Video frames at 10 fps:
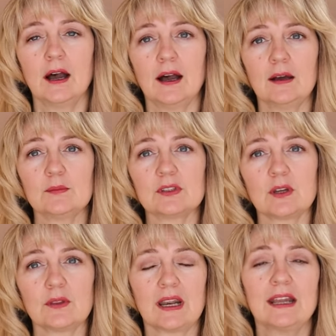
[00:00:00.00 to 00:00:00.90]
um,
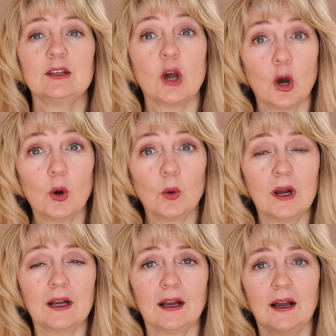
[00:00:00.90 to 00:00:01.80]
so that I know
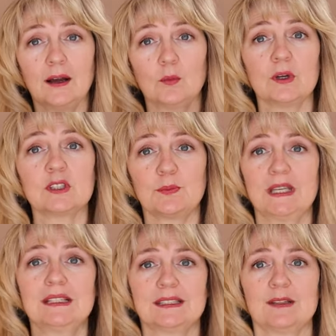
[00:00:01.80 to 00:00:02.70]
uh, which
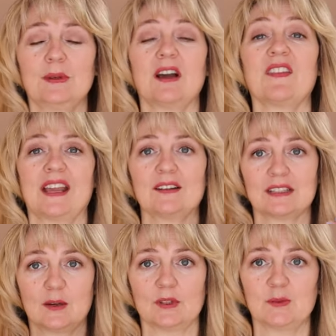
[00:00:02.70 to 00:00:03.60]
piece to be on the
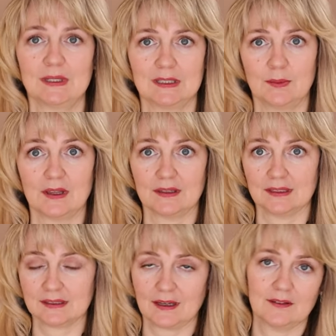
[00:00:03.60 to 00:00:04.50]
outside, which piece to be on the
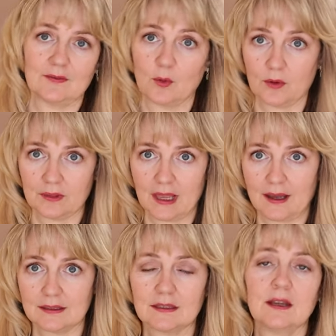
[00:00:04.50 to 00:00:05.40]
inside for
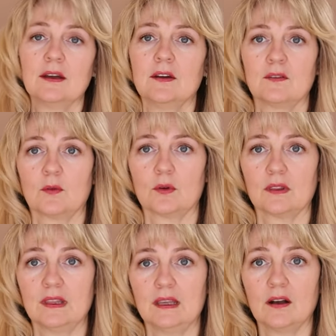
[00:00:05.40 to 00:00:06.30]
that. For
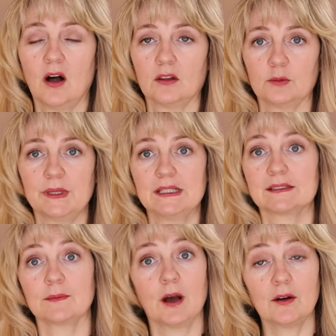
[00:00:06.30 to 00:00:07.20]
the collar
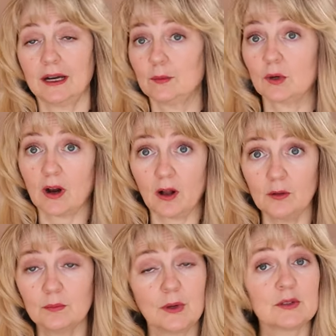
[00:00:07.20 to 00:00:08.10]
piece. All right, we're
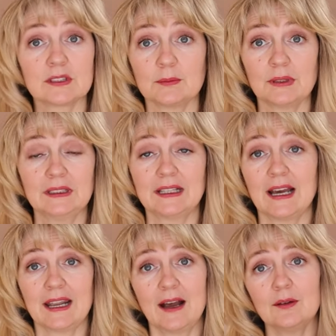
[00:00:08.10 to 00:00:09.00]
almost completely
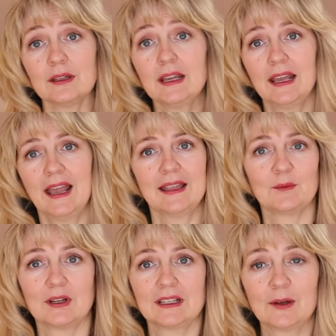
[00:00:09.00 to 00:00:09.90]
cut out, and
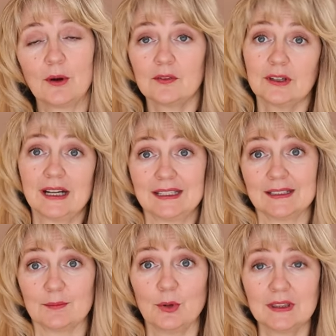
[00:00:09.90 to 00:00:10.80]
we're gonna go over
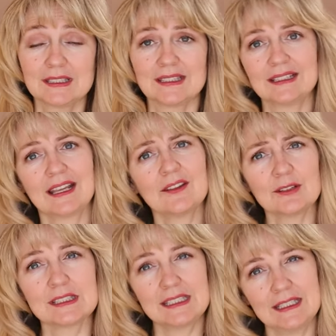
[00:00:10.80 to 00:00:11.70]
and put this thing together
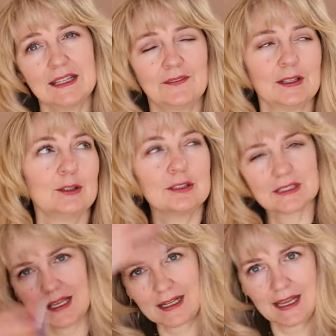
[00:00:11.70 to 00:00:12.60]
and see if it
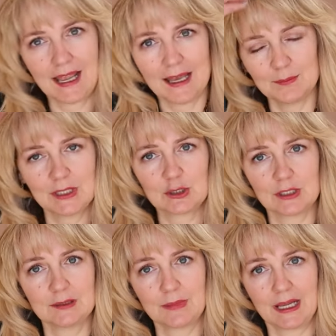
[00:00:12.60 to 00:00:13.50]
looks like I had
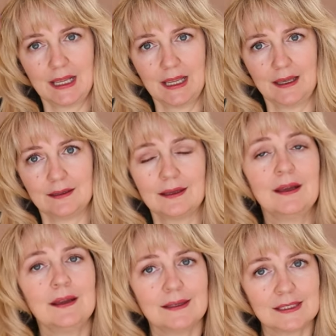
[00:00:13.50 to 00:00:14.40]
pictured in my head.
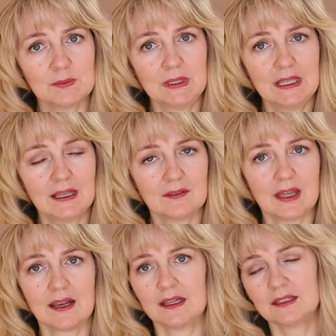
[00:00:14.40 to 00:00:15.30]
Speaking of
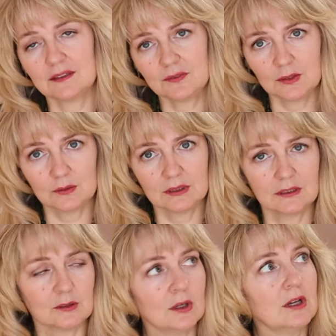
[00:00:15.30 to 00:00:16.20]
that, I did a few
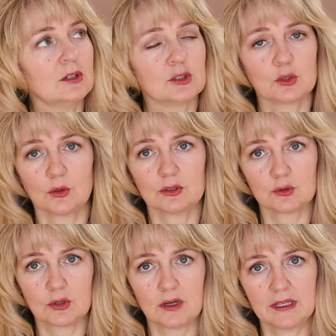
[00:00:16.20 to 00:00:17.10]
little short
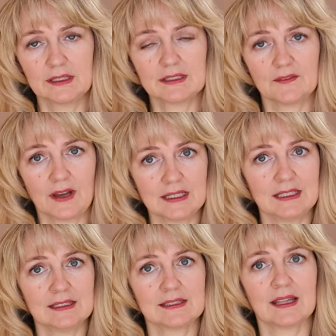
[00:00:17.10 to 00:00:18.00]
drawings of
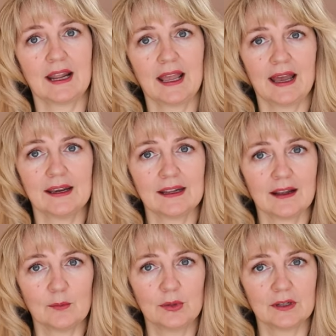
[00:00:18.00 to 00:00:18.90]
ideas that I had, and
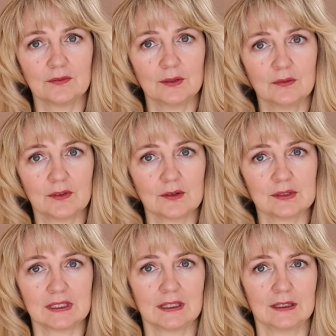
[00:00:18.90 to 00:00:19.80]
I'll put a few of
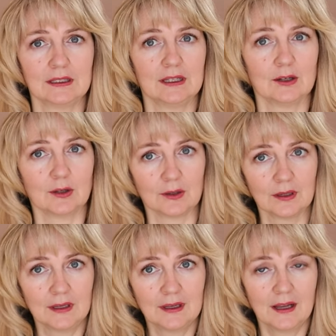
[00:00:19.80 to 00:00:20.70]
those in
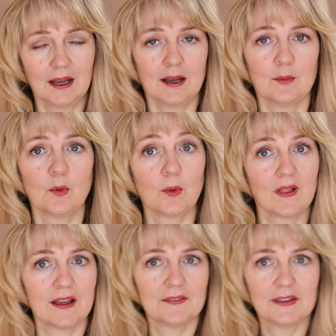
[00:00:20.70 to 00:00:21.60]
here um, while I